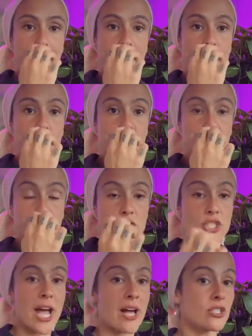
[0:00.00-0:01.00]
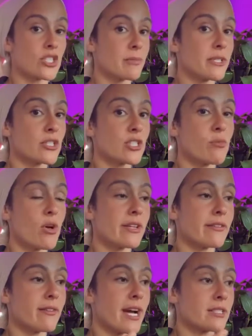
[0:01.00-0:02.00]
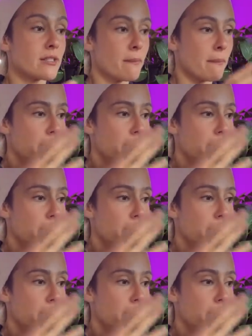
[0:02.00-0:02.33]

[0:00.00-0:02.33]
Don't judge a challenge as big or small. In fact,